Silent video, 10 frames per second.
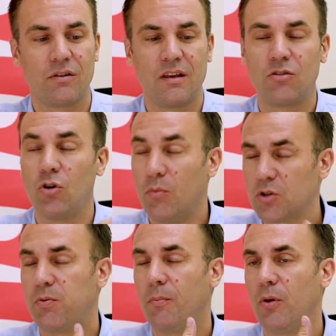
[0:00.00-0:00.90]
It's so much
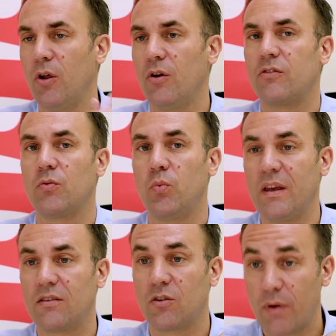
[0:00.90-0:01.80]
popular
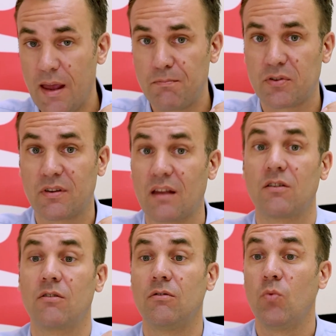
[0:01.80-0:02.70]
with grapes
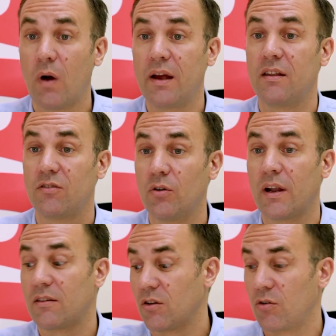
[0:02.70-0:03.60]
that wine is not
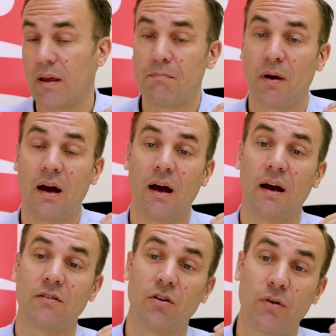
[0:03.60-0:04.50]
as a grape
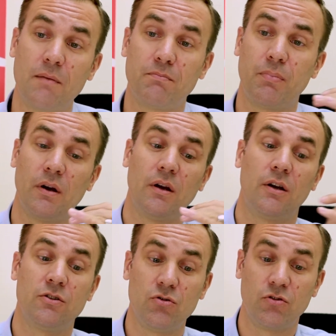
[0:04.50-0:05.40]

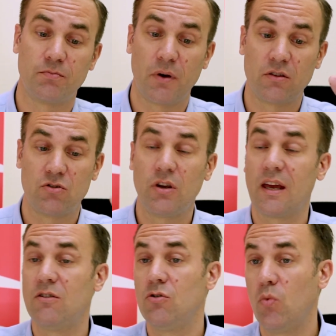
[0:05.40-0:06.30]
juice. But you
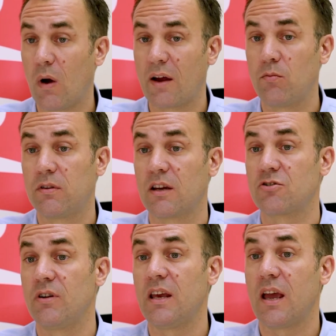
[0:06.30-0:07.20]
can do wine with
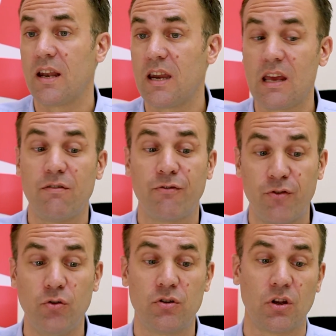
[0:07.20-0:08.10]
actually any
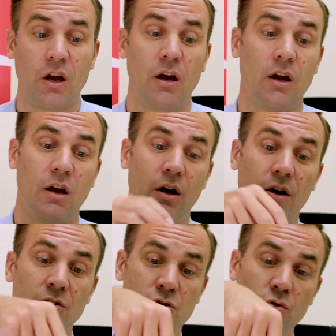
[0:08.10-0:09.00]
fruit
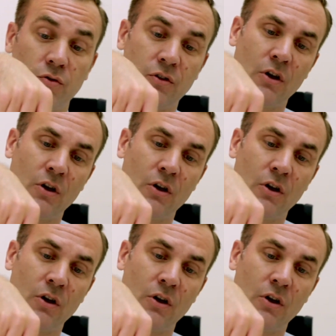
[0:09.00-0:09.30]
juice.